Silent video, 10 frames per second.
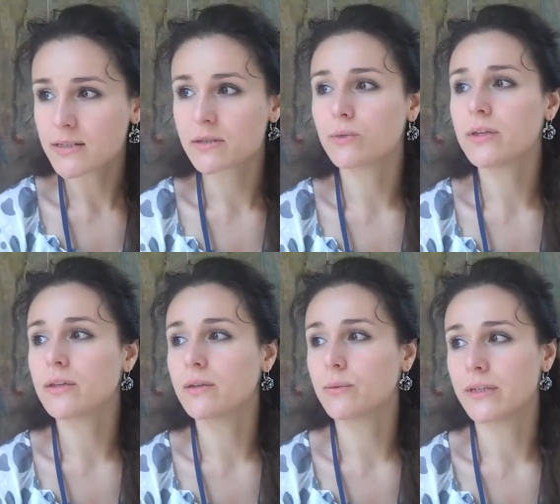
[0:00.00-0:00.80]
So we,
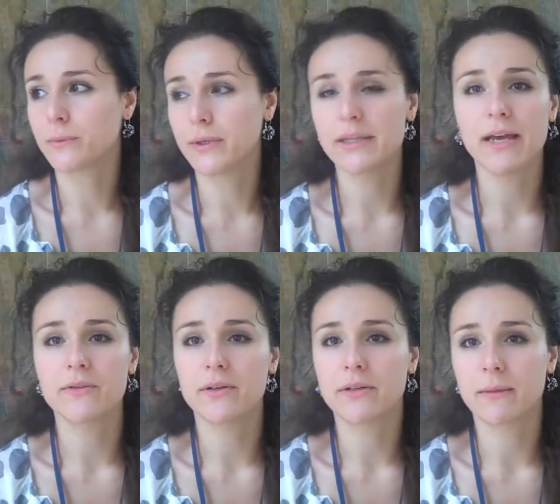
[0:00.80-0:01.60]
we, we
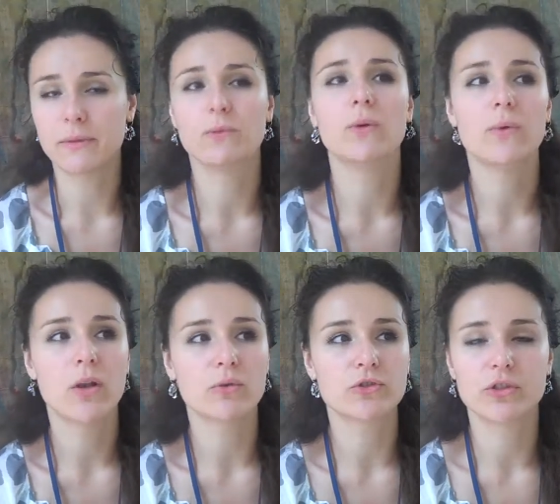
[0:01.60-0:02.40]
gathered, I mean, we, we
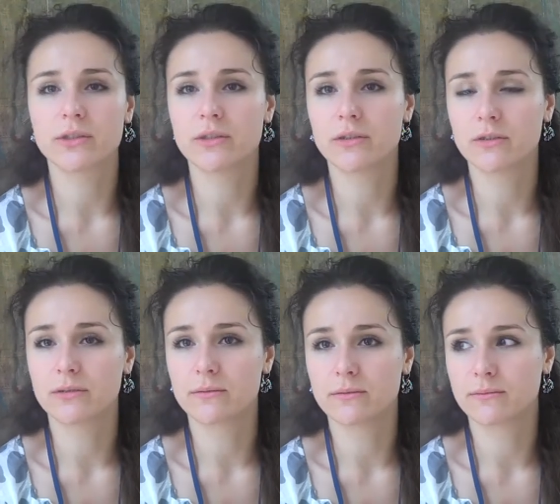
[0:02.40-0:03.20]
launched an,
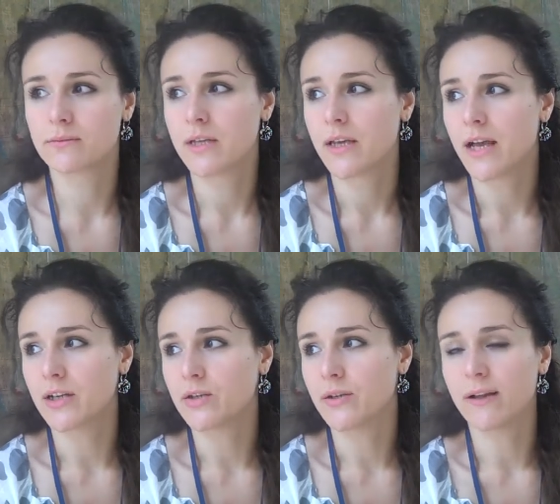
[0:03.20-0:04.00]
uh, I
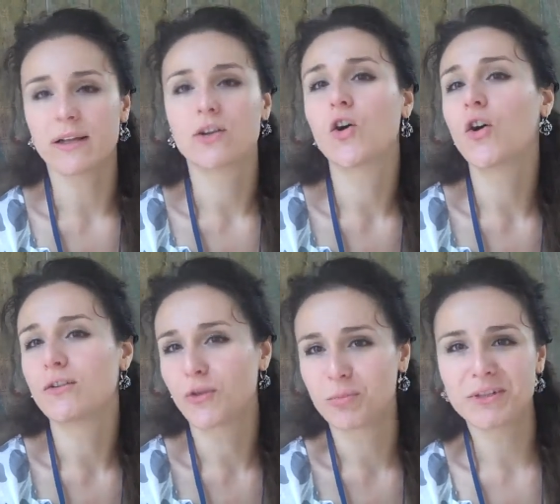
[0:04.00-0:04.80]
don't know, like a call
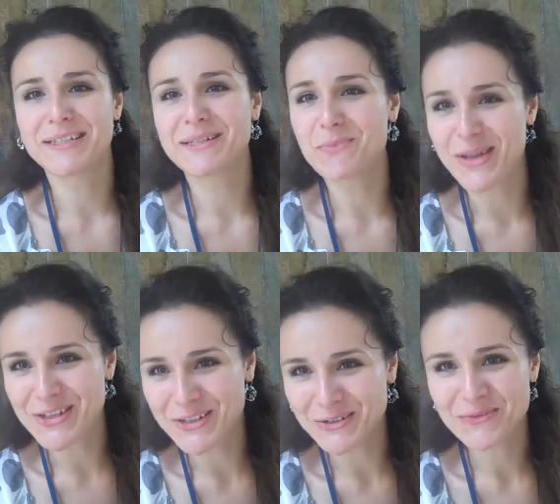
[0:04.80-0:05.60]
for
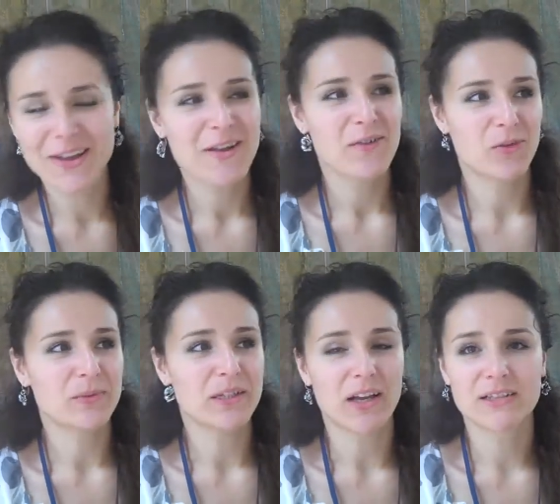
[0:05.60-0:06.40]
participation from
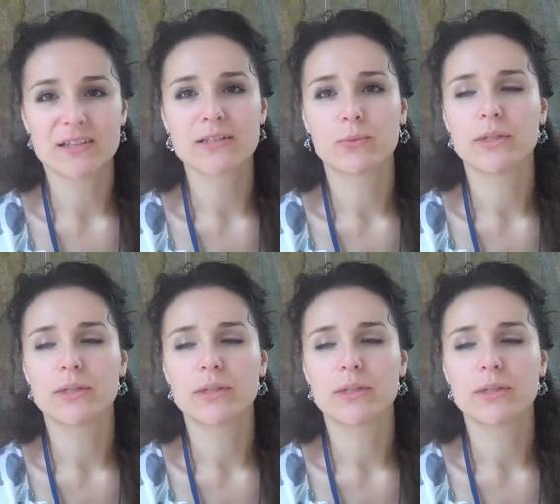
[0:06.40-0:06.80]
the youngsters.